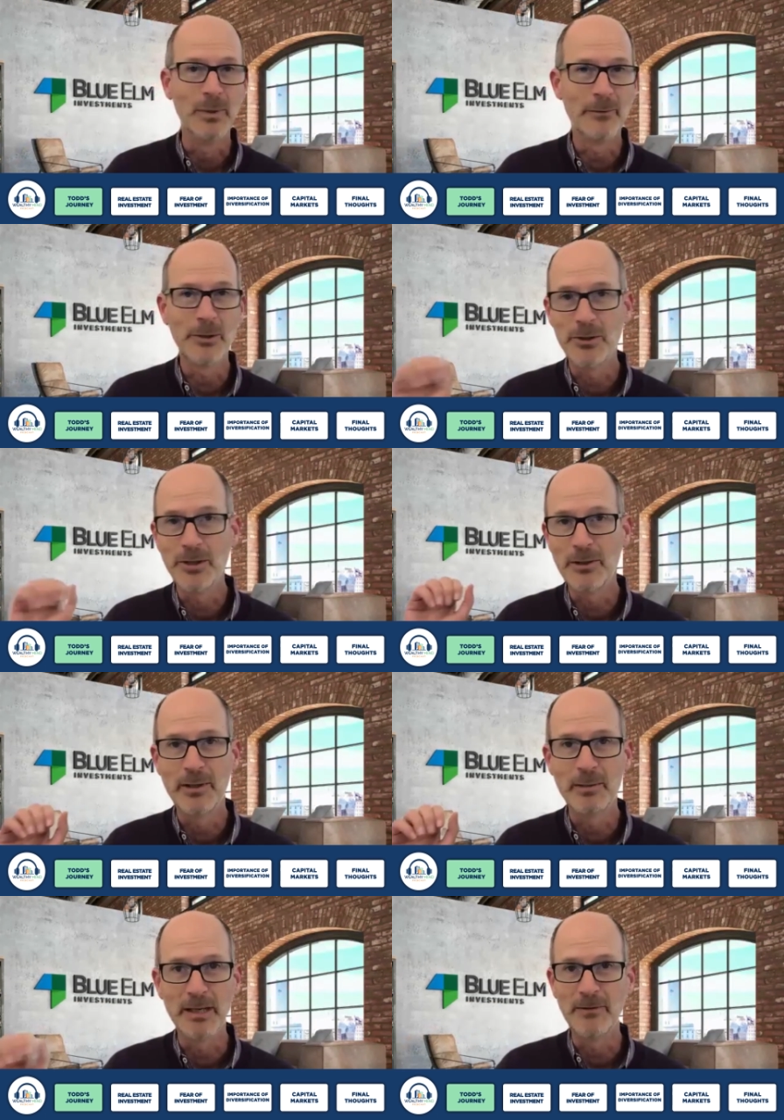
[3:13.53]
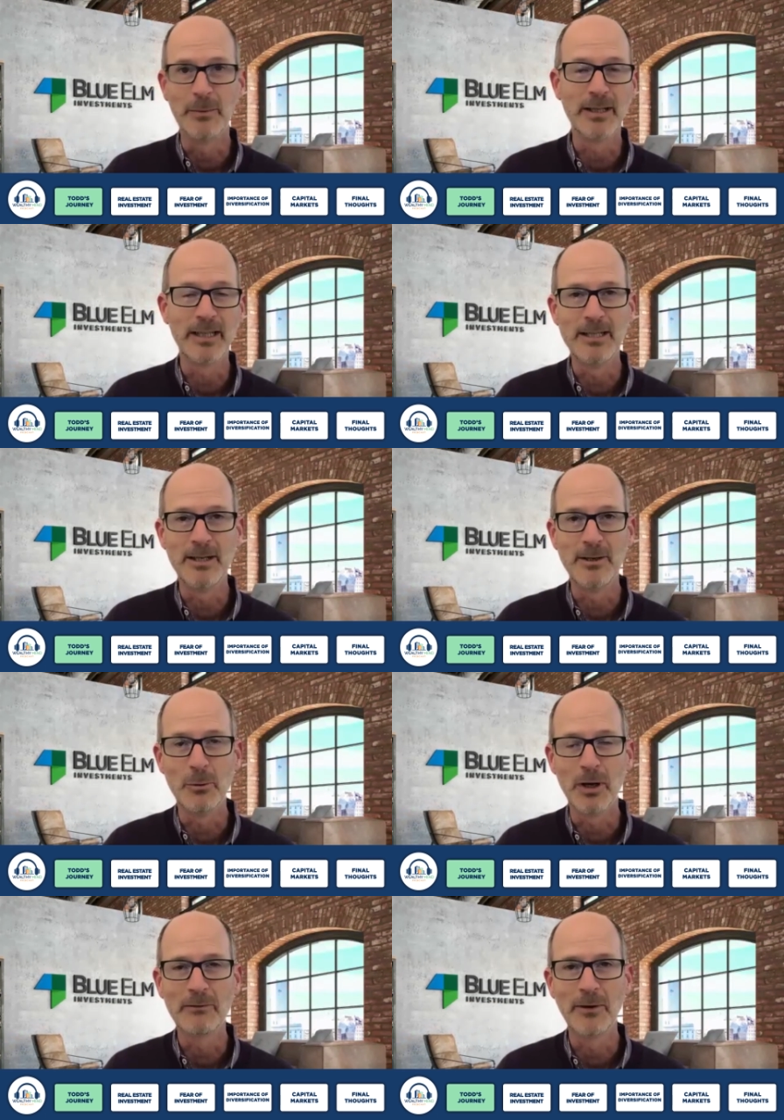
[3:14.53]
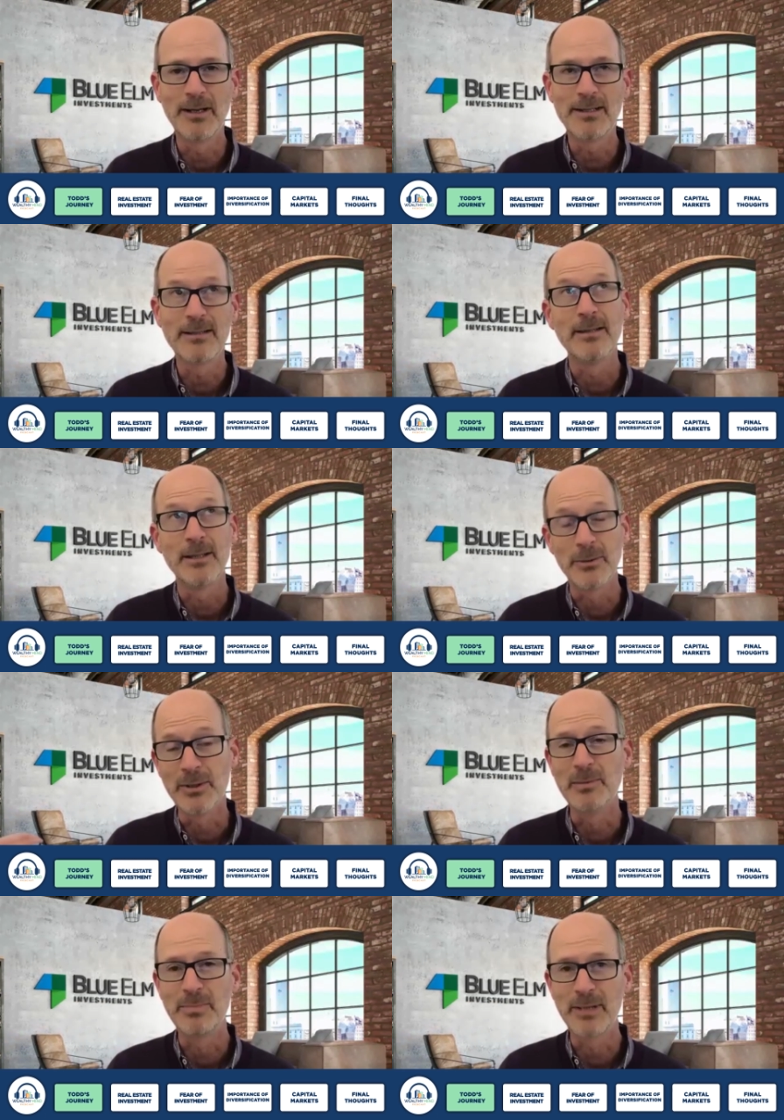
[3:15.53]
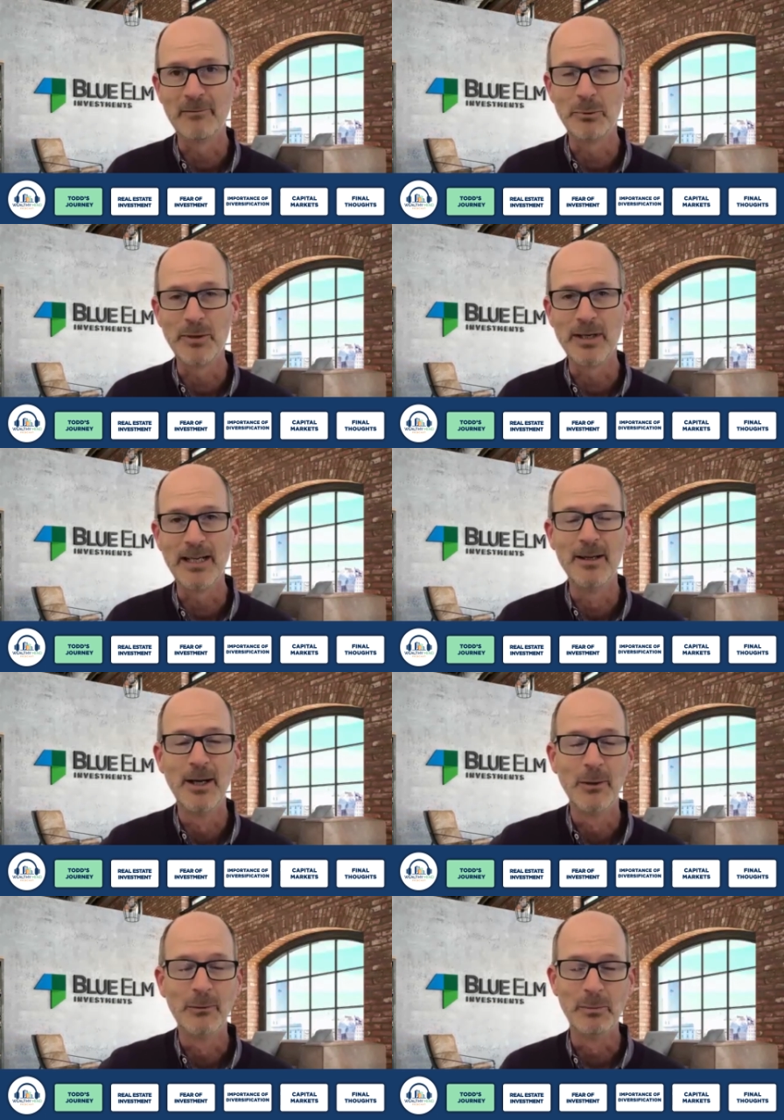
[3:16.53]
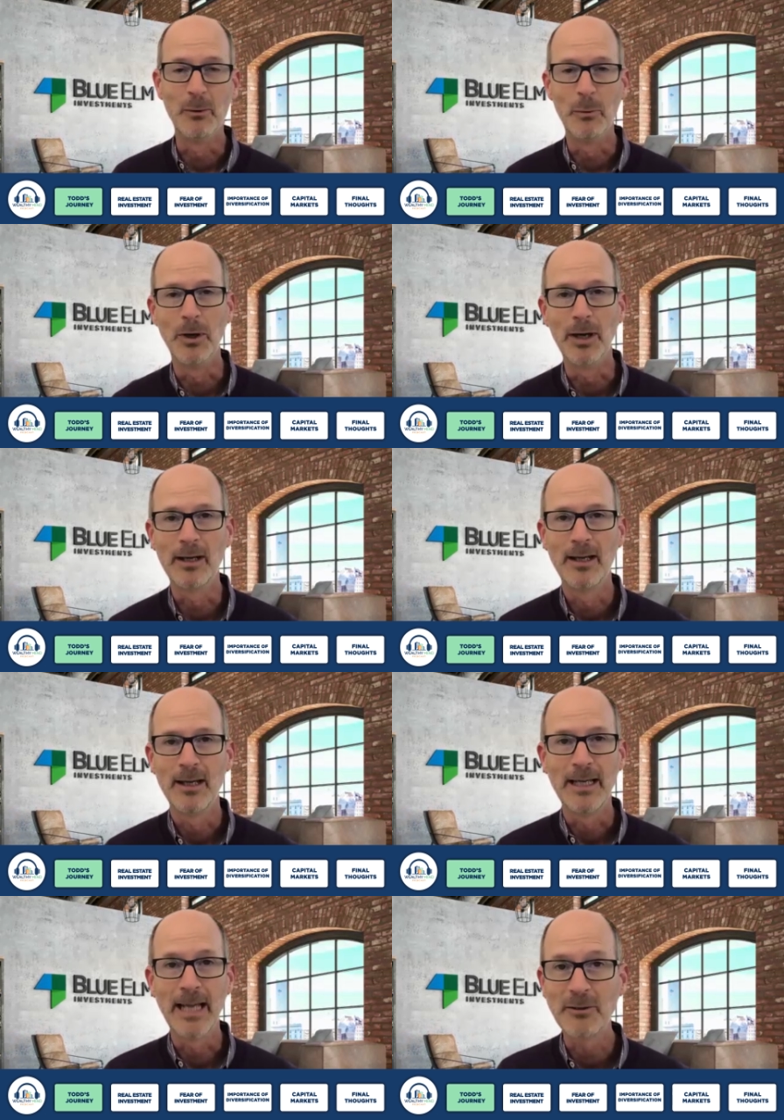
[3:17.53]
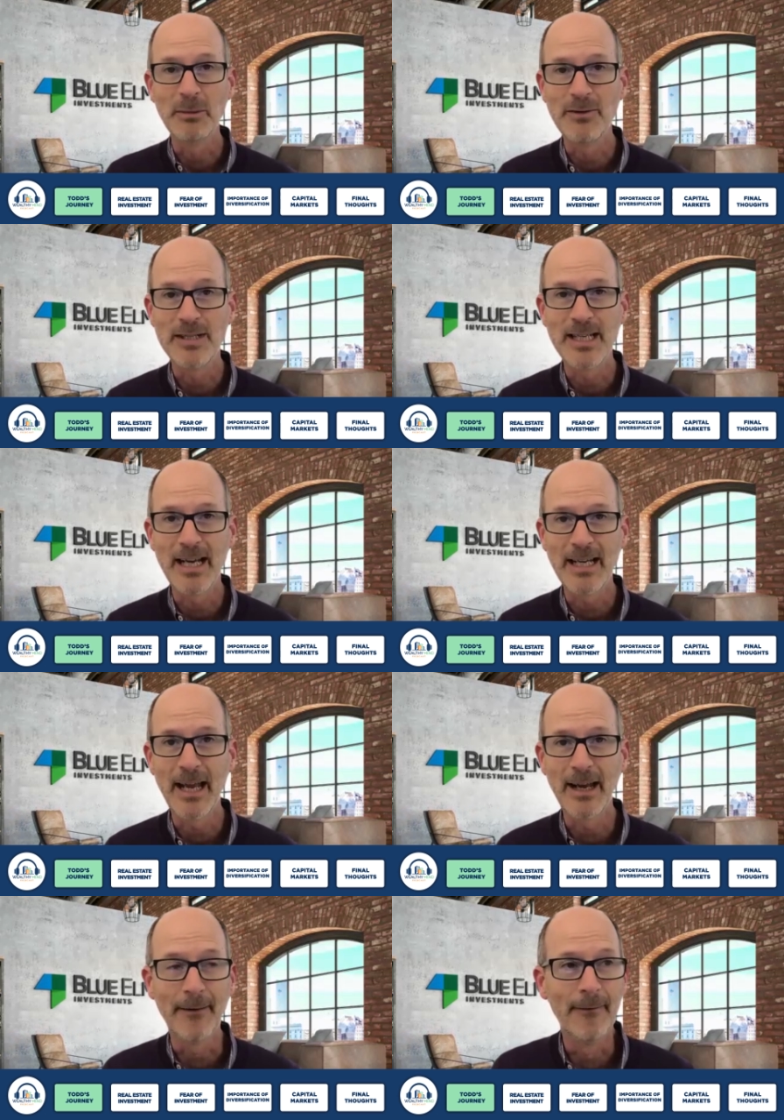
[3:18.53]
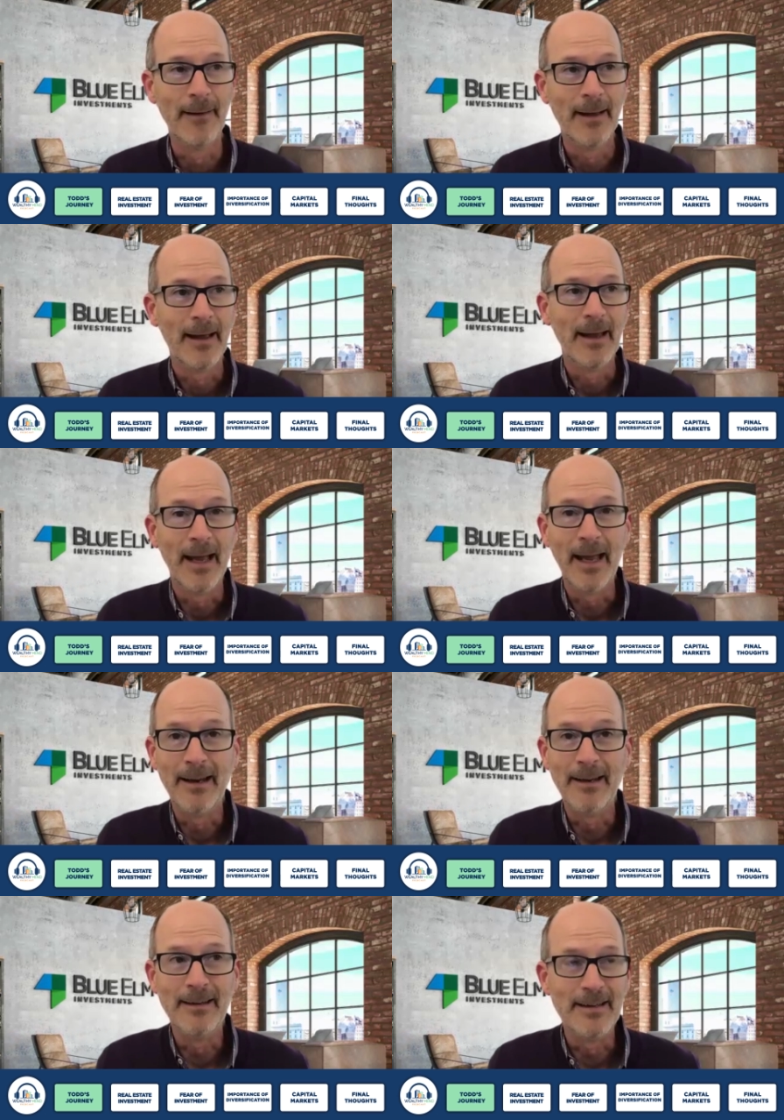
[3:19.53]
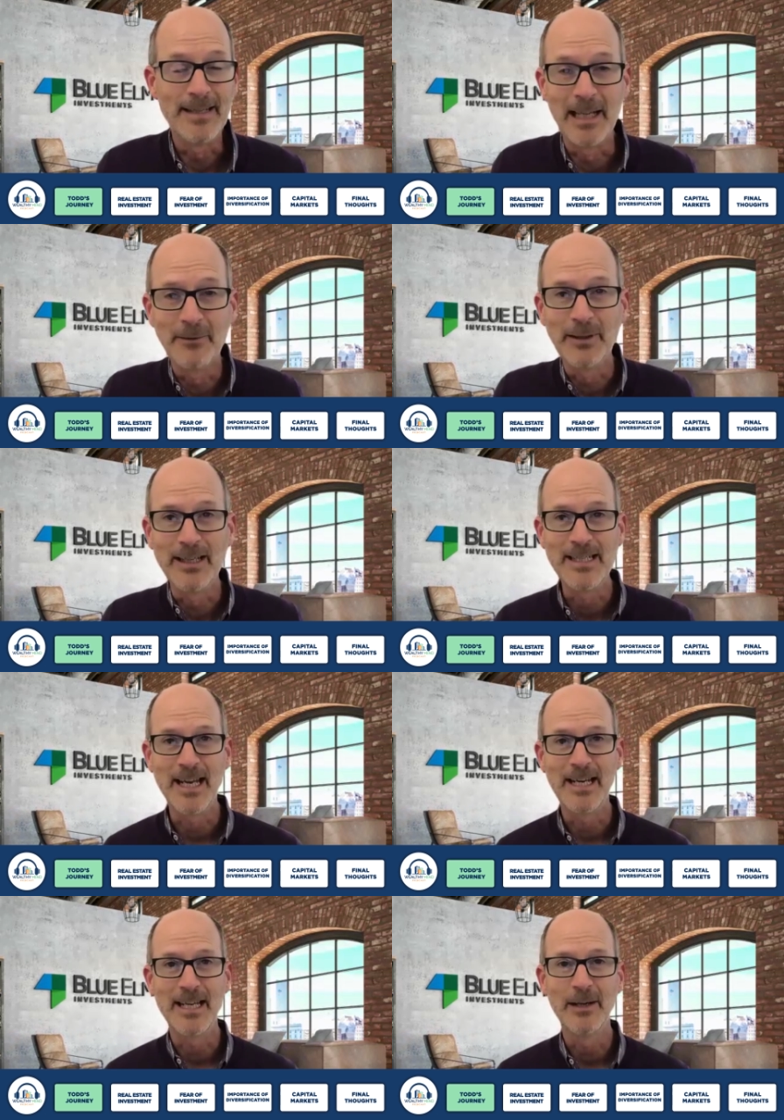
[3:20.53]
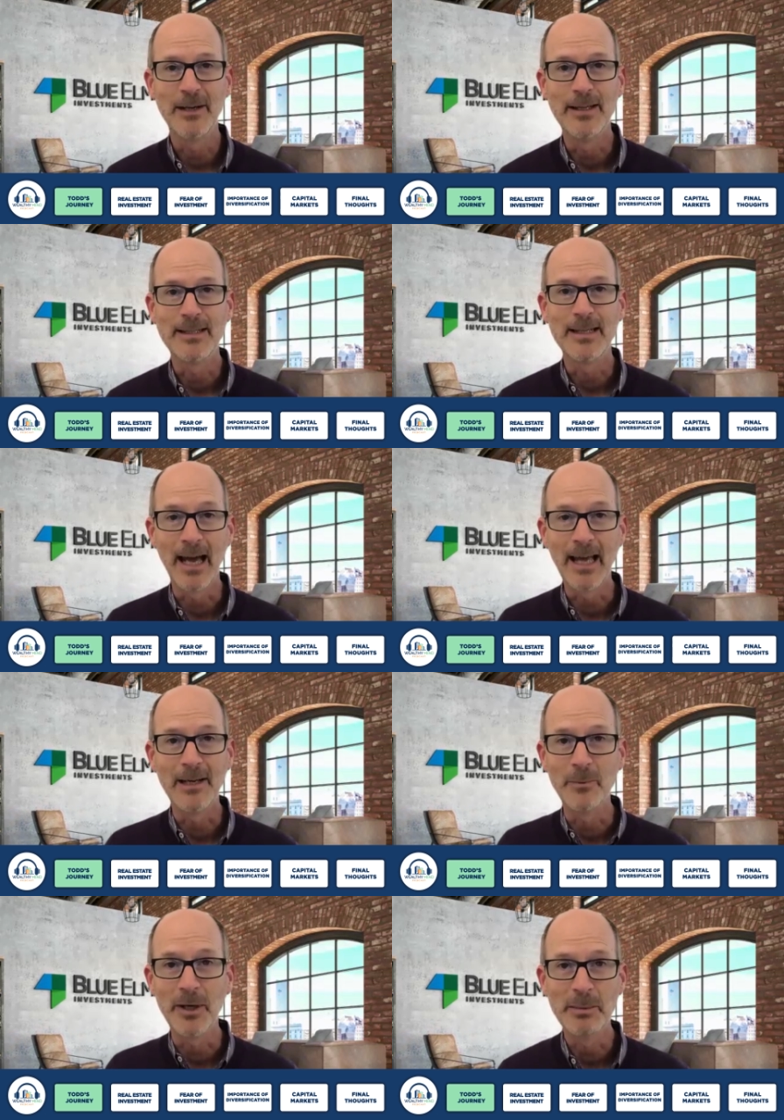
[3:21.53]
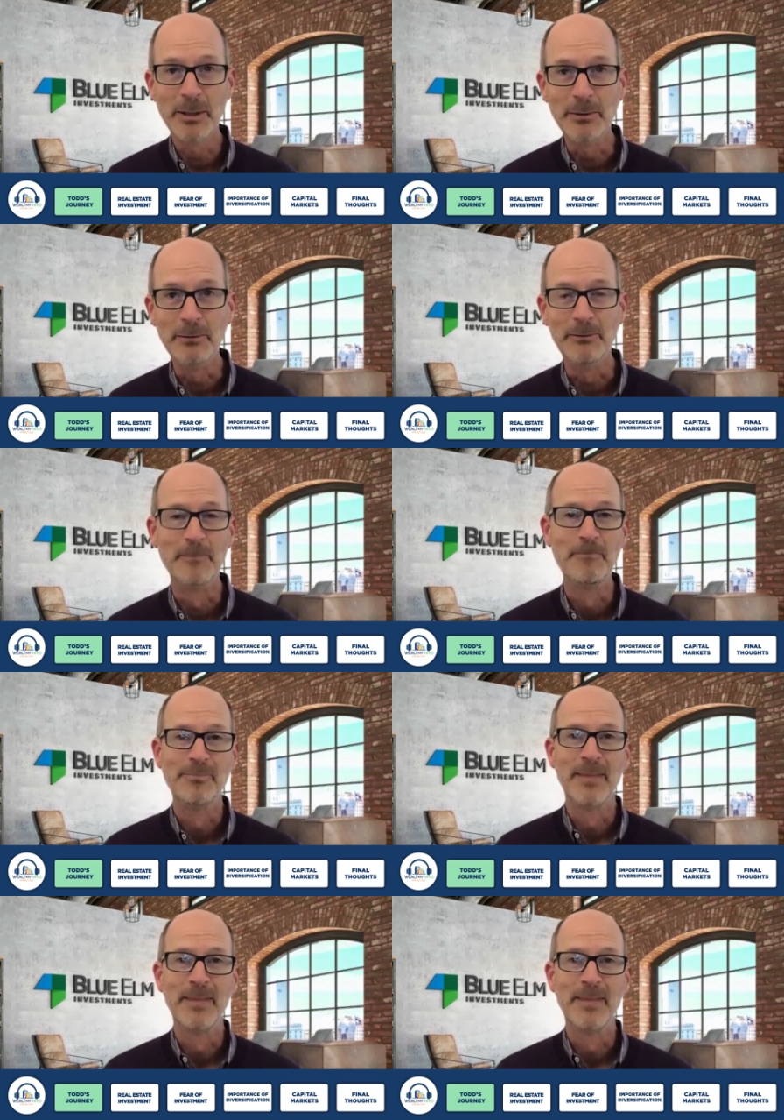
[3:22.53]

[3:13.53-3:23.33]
we love what you're doing, but if you want to continue to work for us, this was kind of pre remote work, you have to move to San Diego. And as lovely as San Diego is, I didn't want to move.